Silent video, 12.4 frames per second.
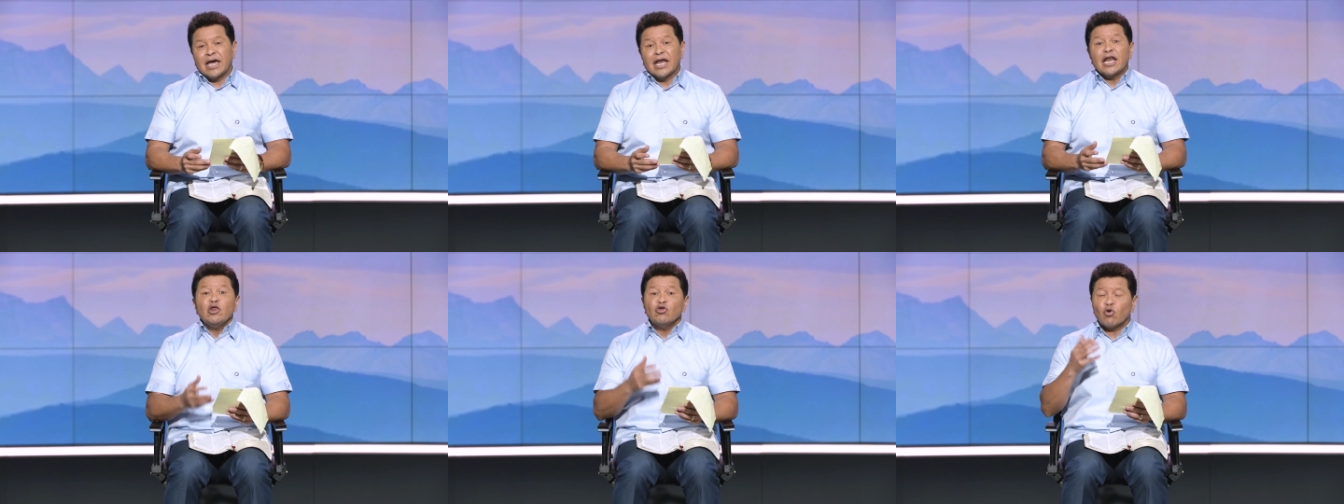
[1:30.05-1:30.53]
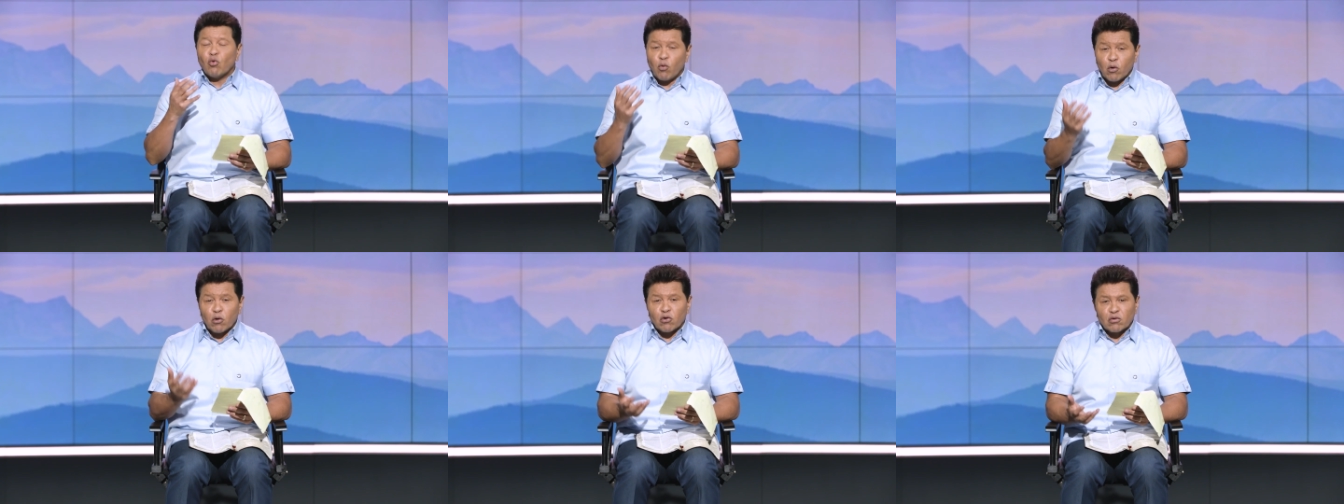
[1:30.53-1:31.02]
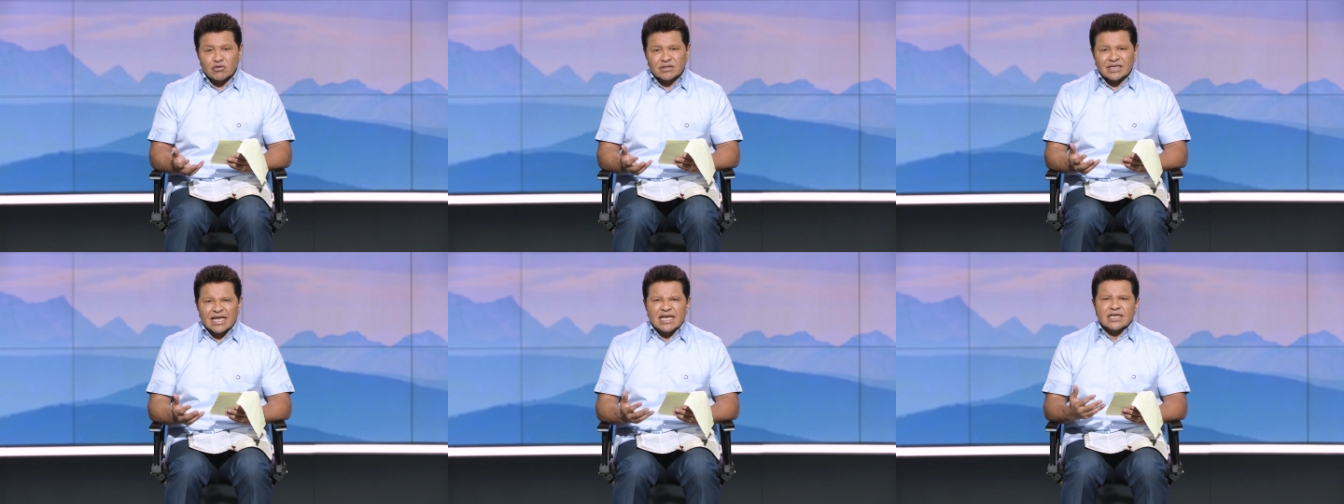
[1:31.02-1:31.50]
and in the world
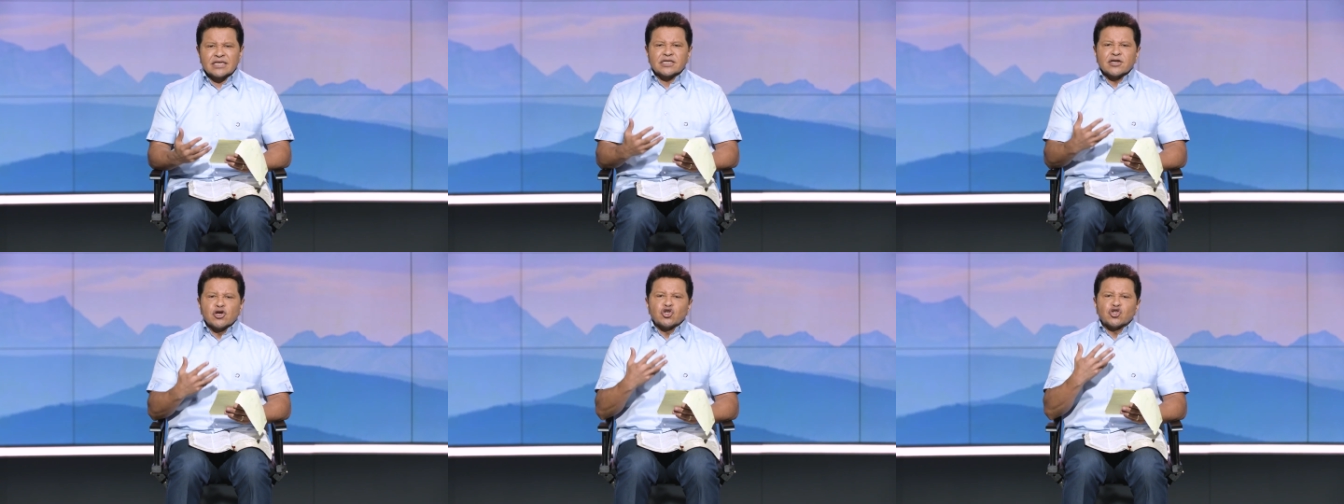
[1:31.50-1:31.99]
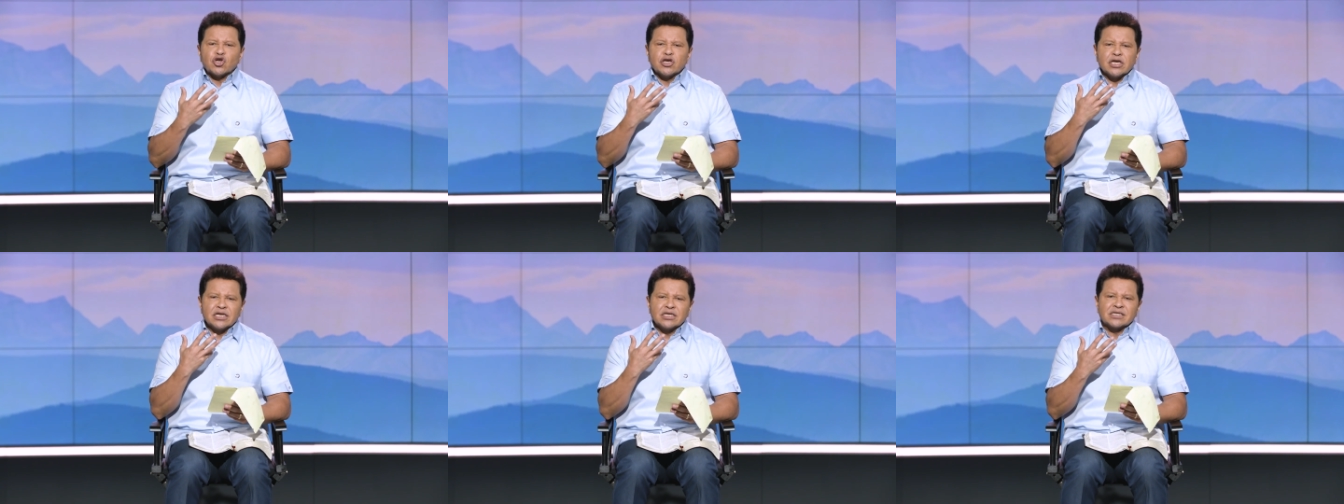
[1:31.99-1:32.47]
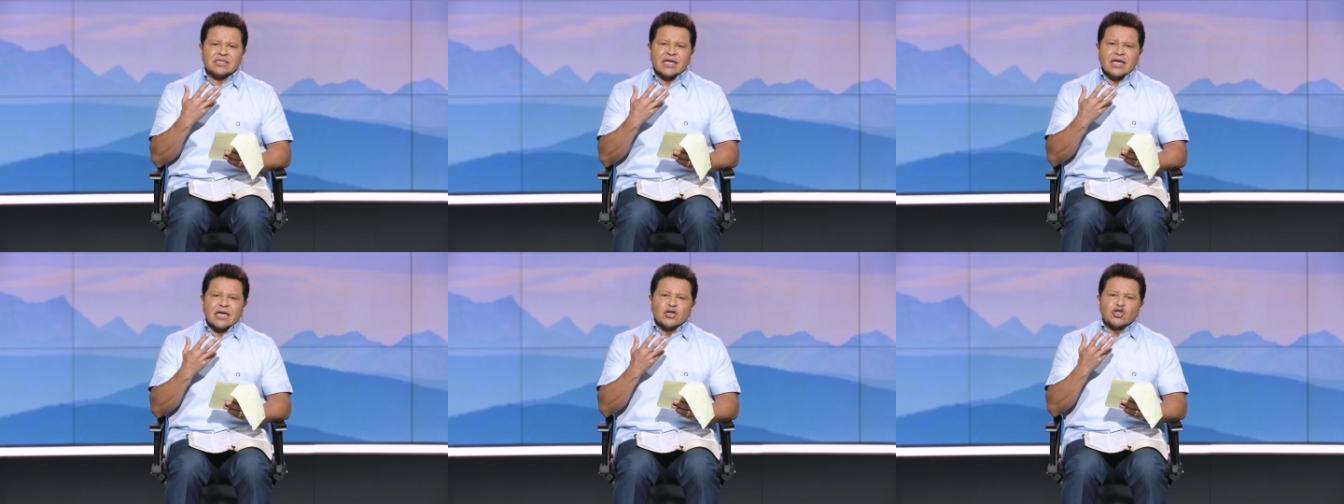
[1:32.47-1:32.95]
is is
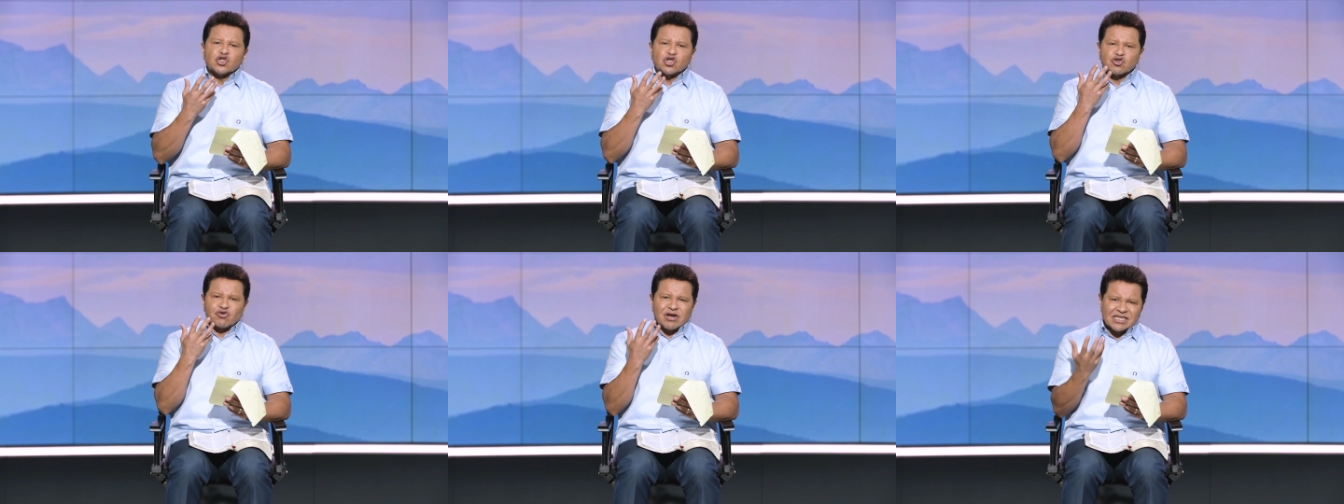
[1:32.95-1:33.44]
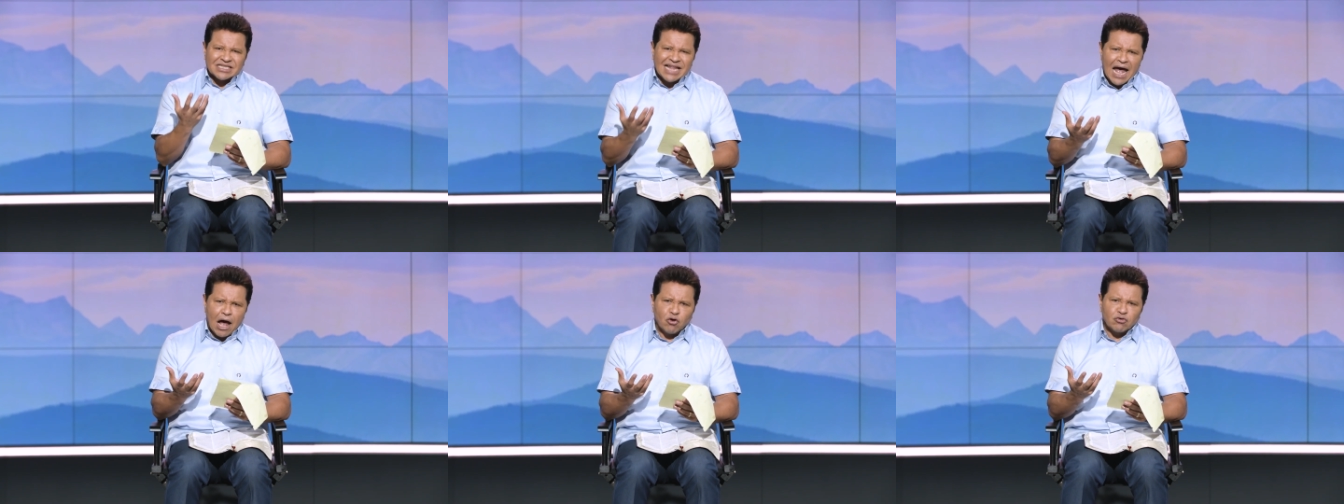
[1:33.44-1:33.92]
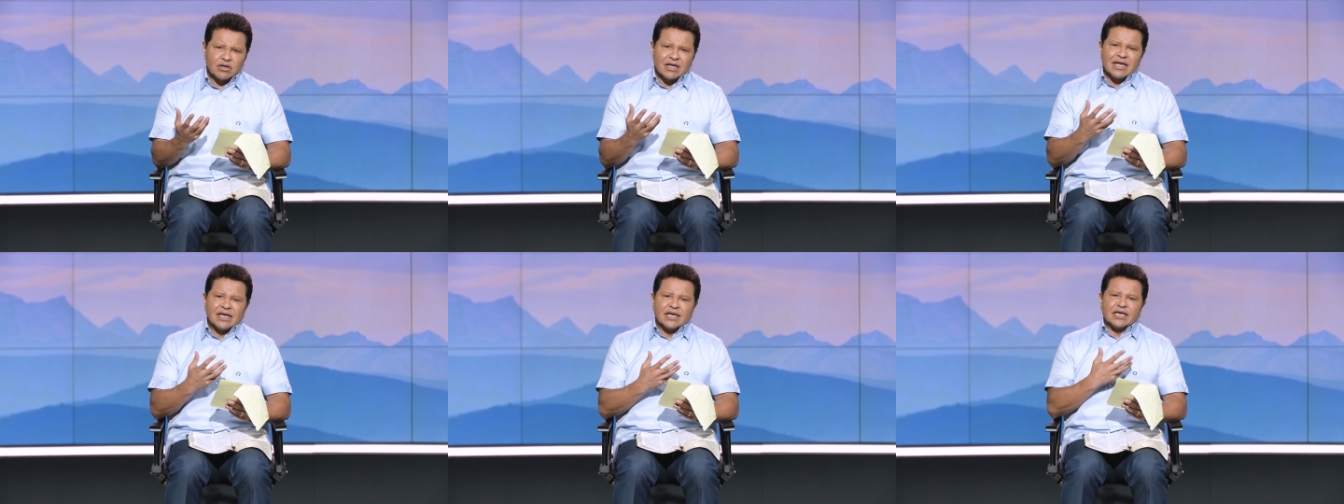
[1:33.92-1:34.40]
stressed out,
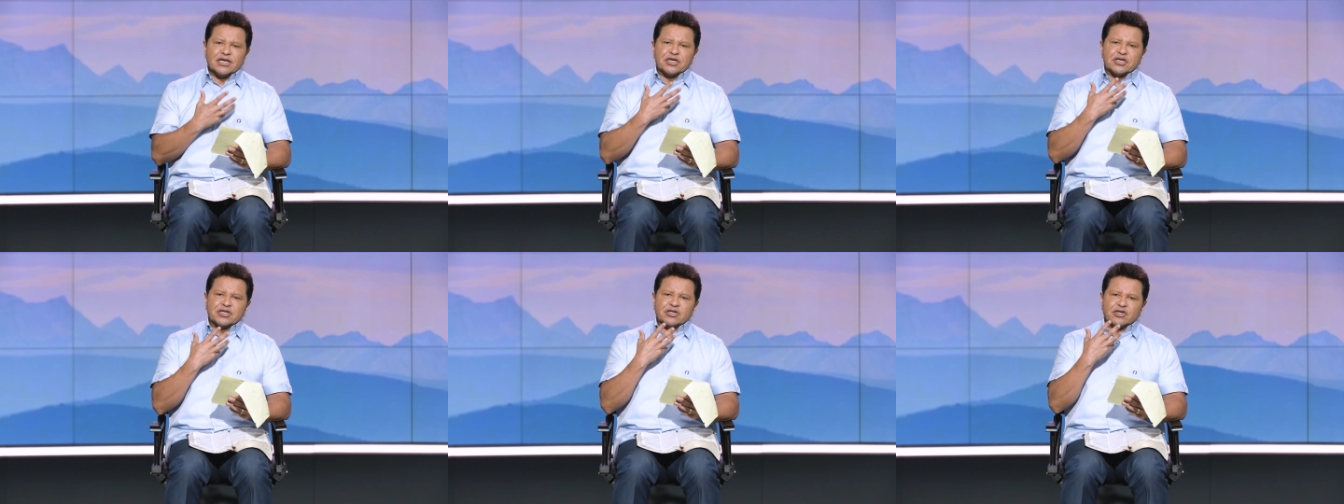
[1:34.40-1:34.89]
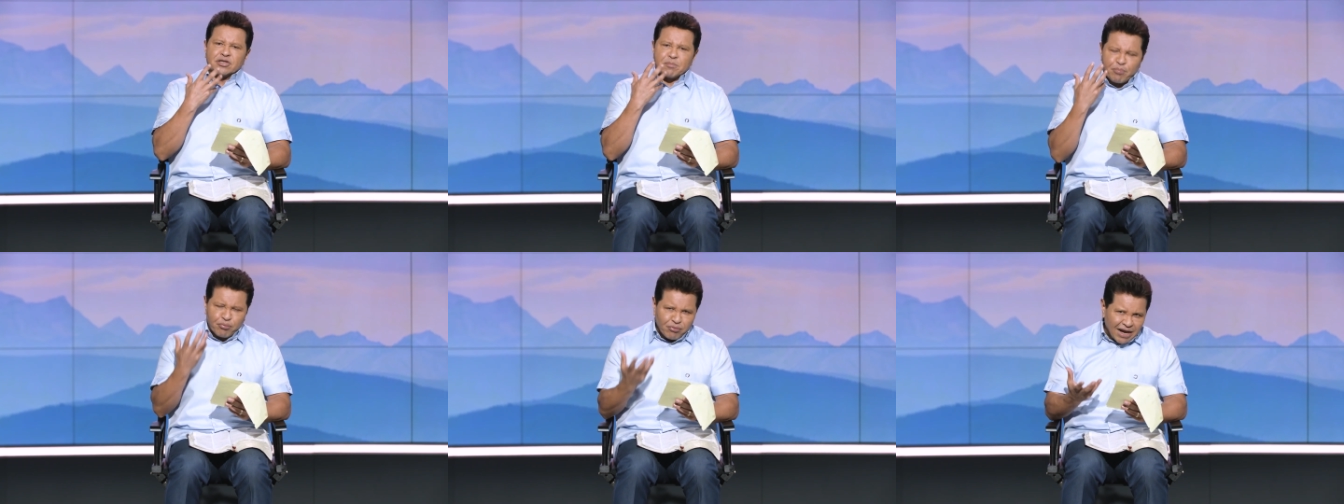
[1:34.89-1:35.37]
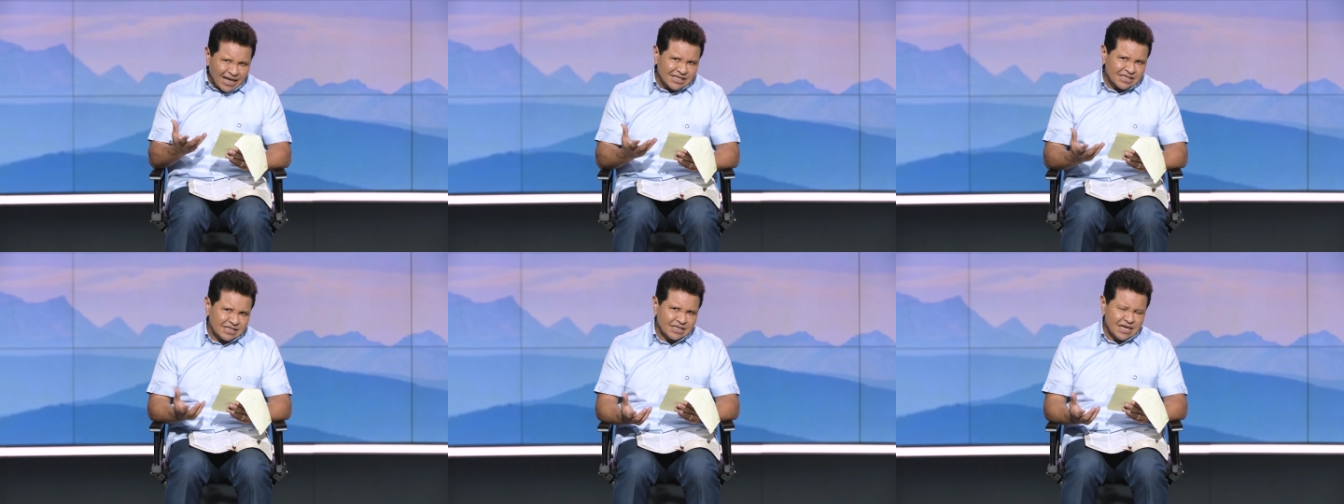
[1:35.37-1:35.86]
is
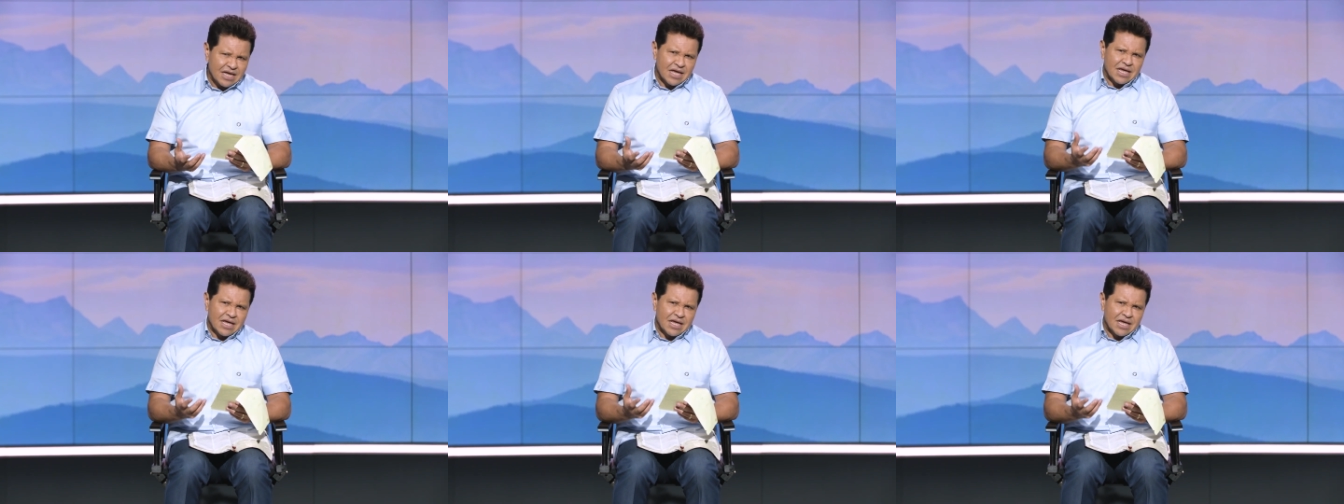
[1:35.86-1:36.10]
depressed,